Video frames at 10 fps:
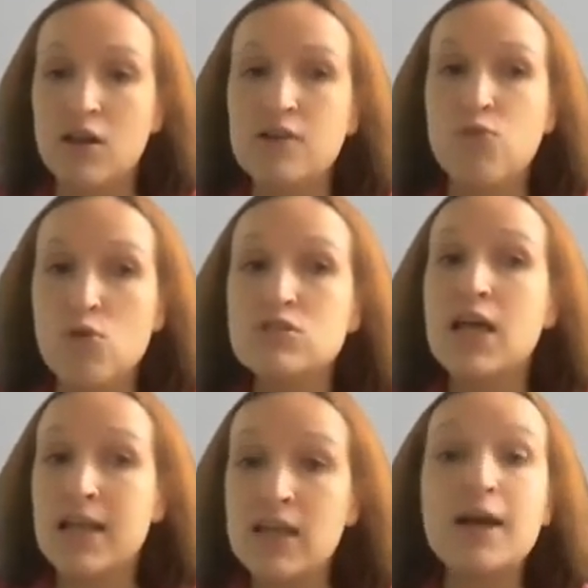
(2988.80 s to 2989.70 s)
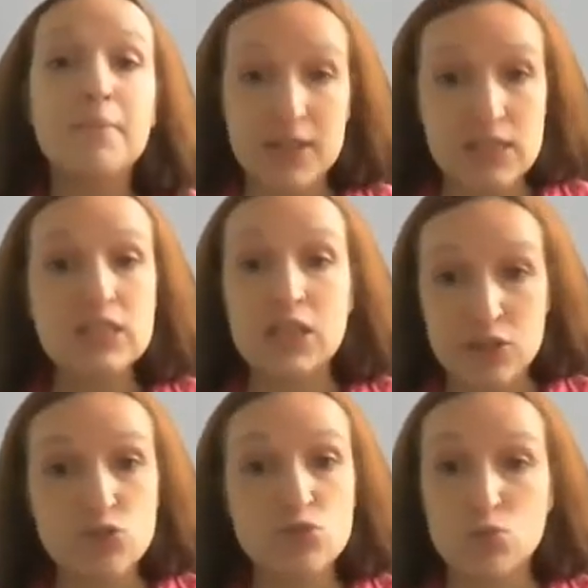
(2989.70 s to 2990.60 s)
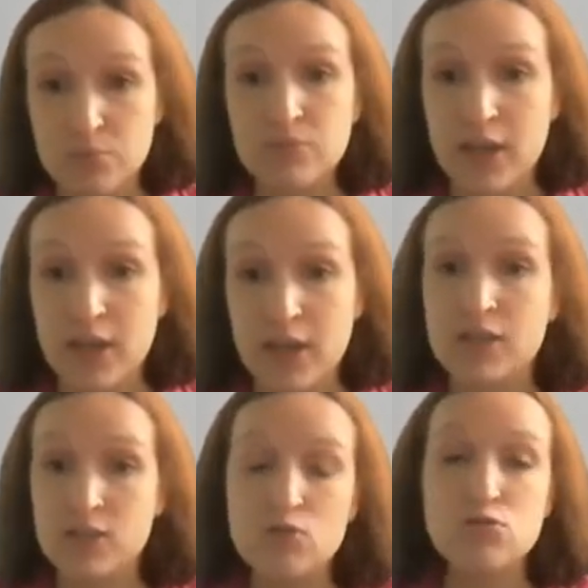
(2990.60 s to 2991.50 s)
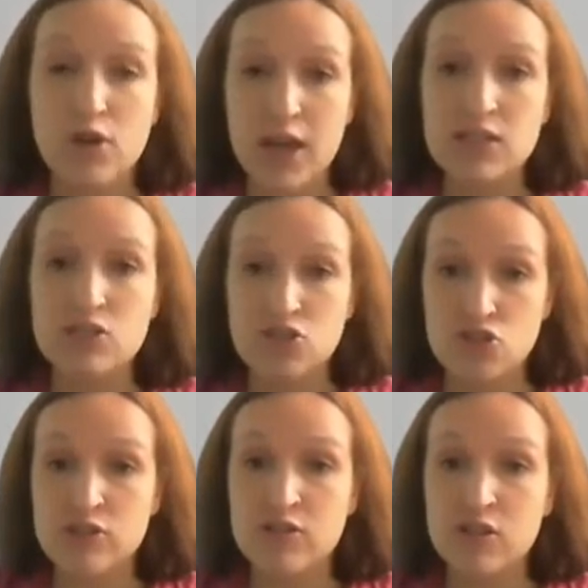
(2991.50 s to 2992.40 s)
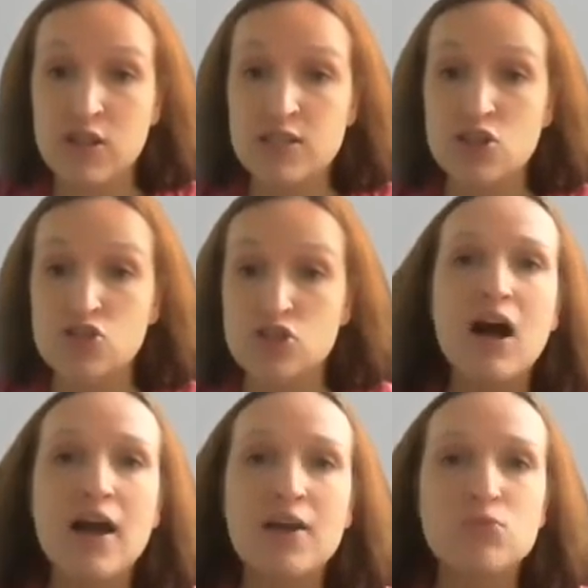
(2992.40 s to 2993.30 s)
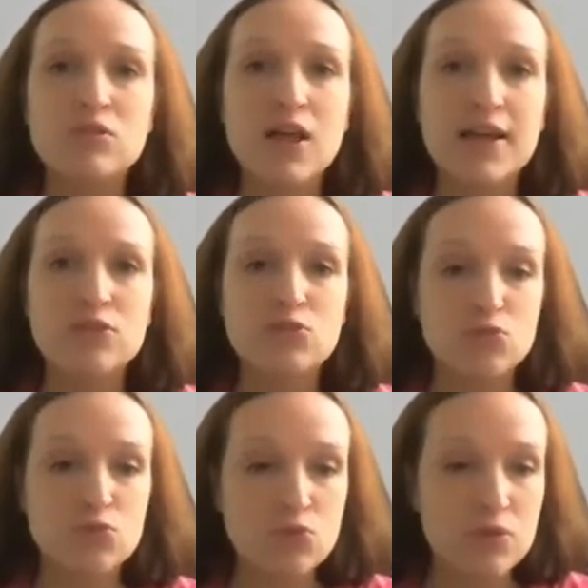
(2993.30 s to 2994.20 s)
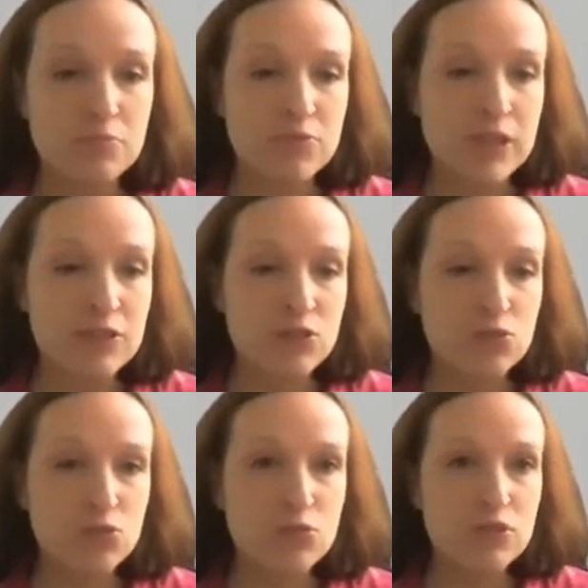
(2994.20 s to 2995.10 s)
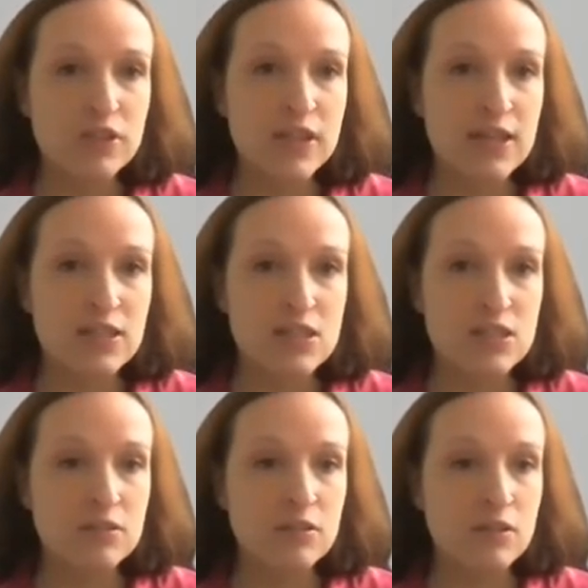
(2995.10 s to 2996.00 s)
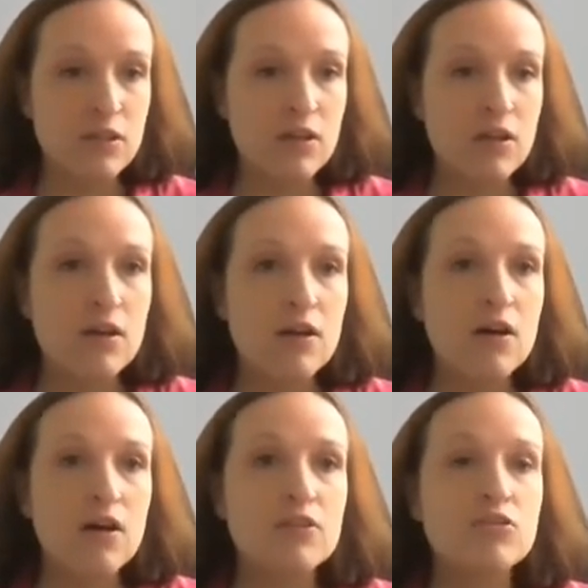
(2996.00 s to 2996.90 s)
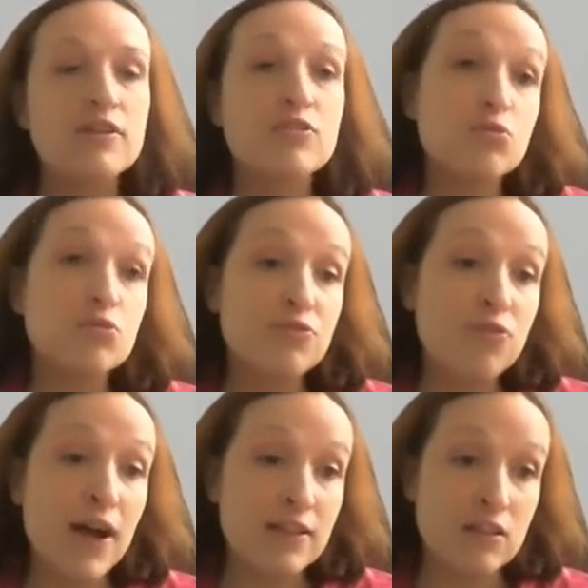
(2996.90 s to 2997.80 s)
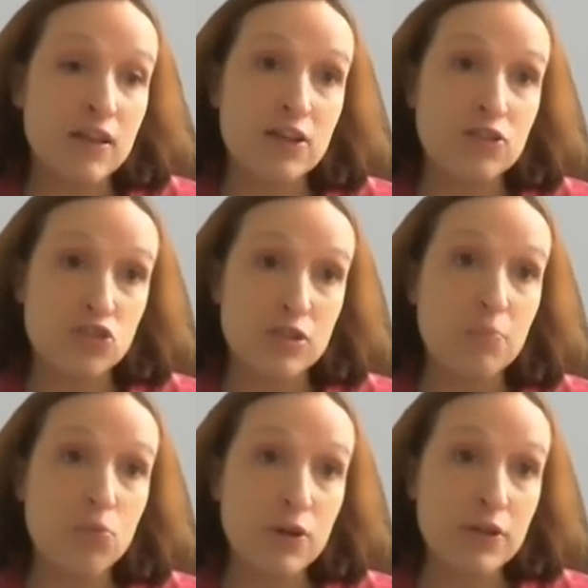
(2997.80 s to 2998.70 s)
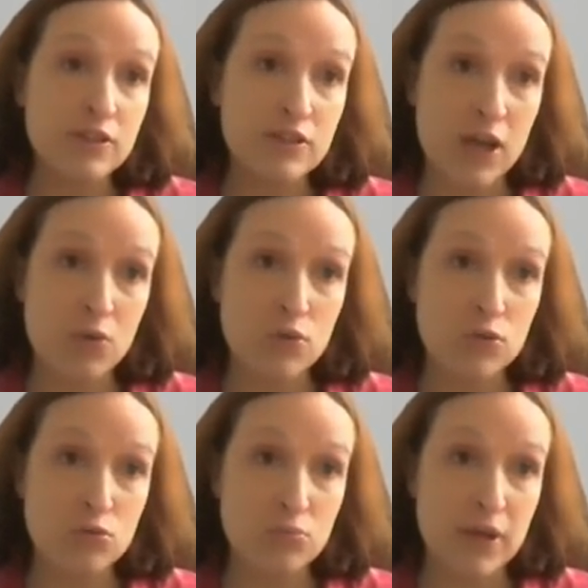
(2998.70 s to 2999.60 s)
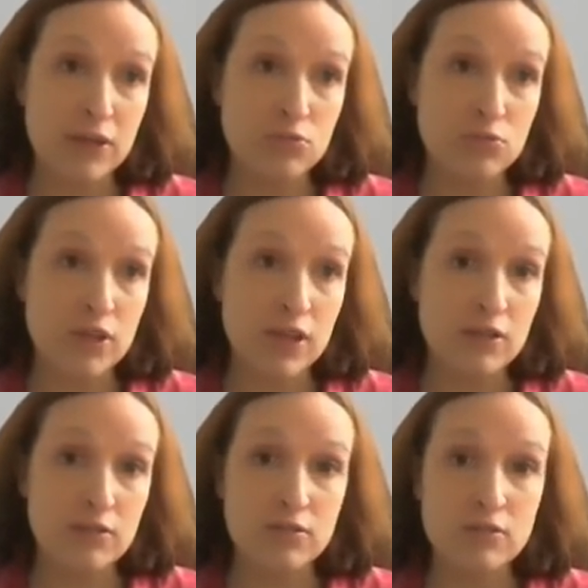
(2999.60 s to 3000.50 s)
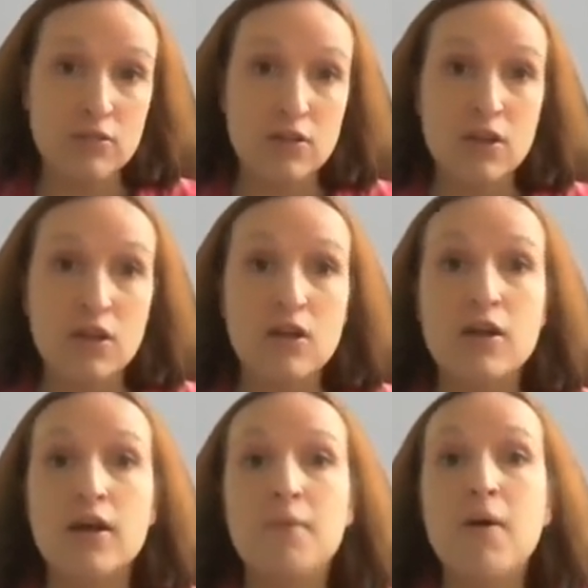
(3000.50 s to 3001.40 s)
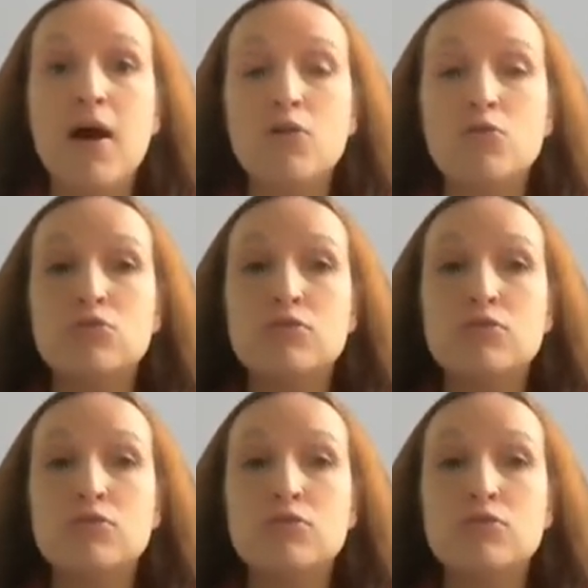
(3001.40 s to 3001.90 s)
False dilemma is here too, yeah, and also hasty generalization. I would like to bring you to the next and to the final actually point that I want to make today about